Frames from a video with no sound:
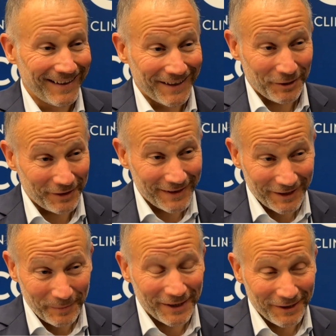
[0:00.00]
So this
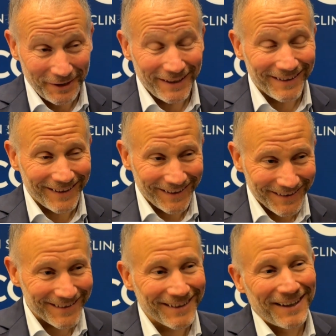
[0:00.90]
has been an
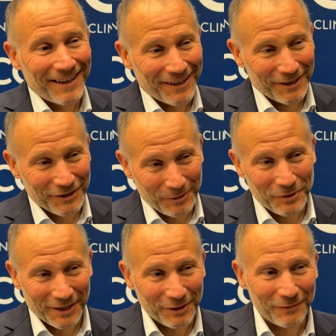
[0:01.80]
intense
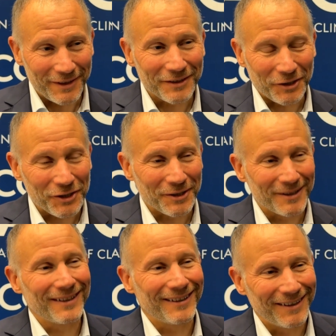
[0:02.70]
subject of
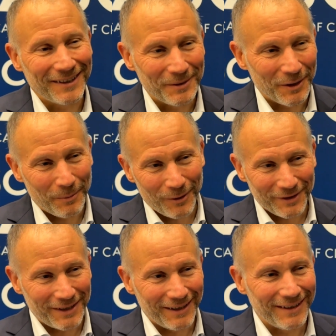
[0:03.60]
discussion among
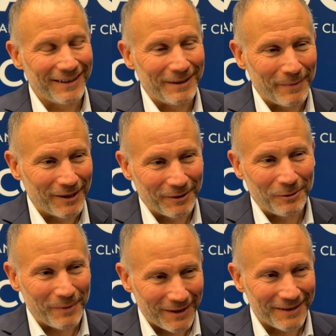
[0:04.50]
the
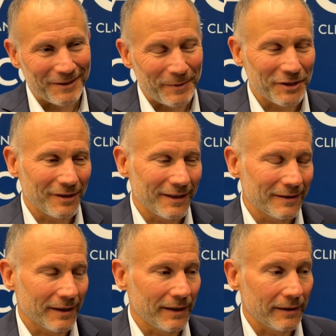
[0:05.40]
melanoma
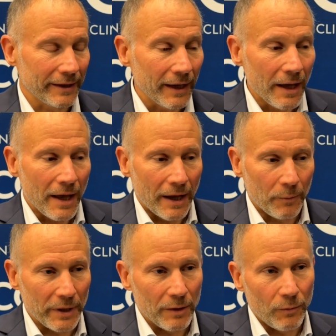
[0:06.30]
specialists. Clearly,
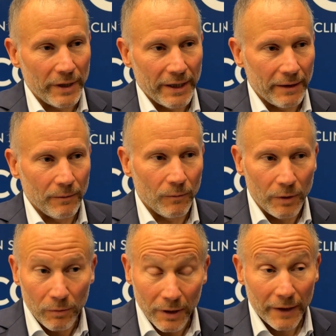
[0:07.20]
we
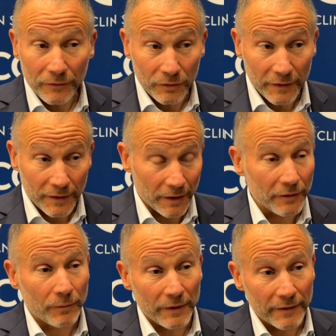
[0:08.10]
will have to
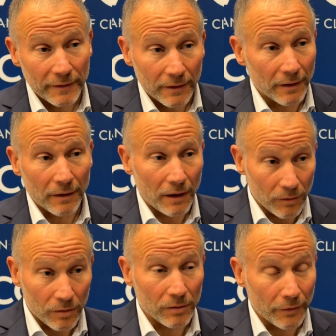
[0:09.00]
discuss with our
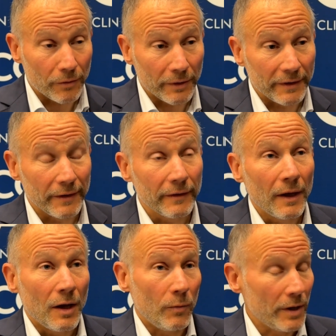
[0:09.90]
local authorities.
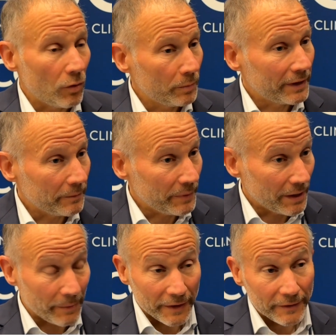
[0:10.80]
We hope that
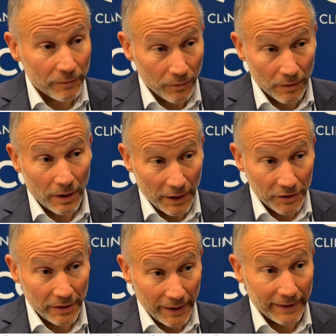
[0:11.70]
BMS will
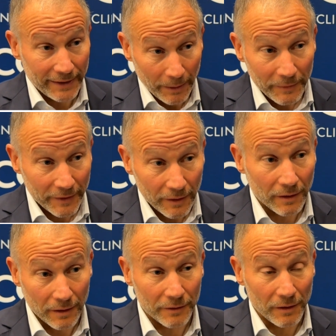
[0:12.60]
actually adapt
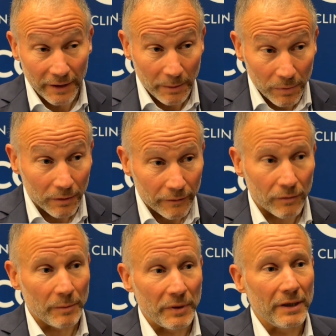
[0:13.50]
the label
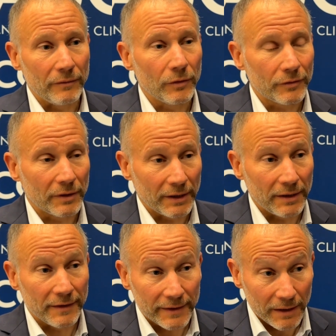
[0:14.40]
for ipi/nivo so that
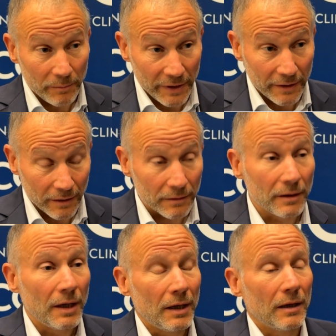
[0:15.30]
this can be done
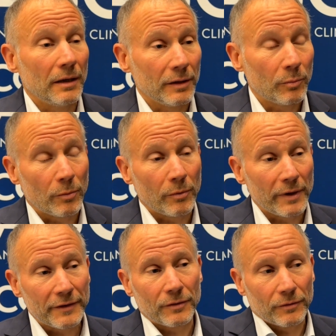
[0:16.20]
in a proper
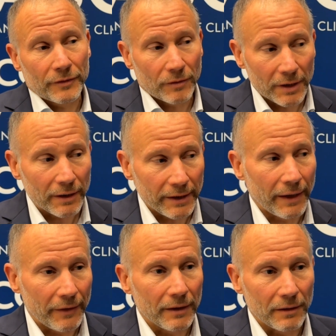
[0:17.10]
way. So clearly, I
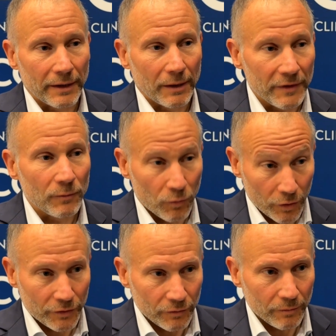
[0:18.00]
think there is
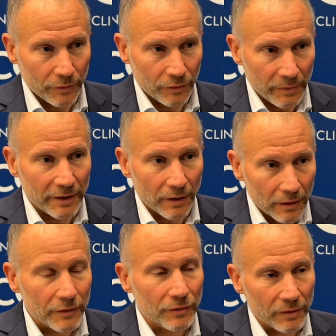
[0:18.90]
work to be
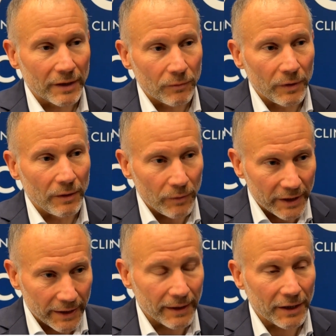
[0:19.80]
done so that we
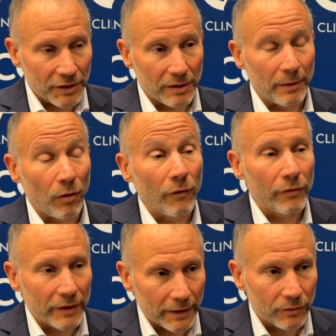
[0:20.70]
can actually
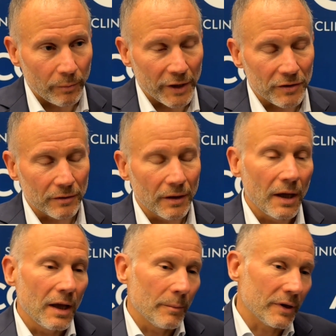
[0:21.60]
offer that to patients.
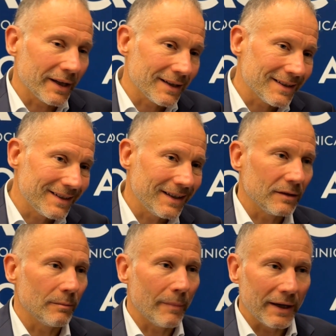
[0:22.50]
But again, seeing
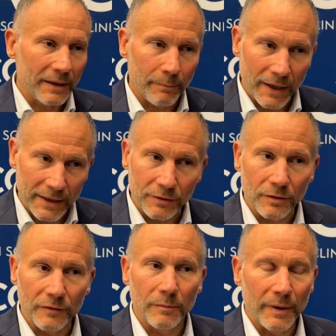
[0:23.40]
the magnitude
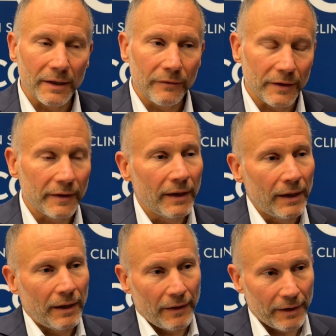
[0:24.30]
of the benefit,
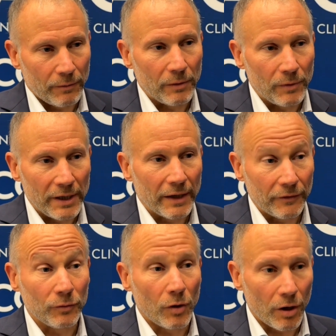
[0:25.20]
I think we really have
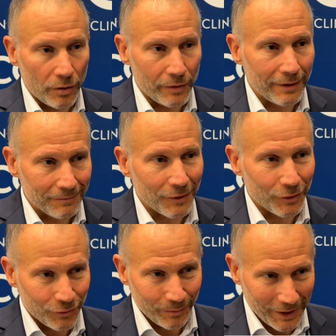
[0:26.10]
to hurry
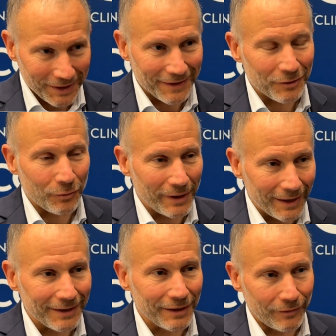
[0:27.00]
to make this a
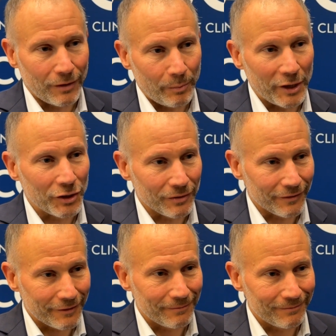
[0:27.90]
reality for our patients.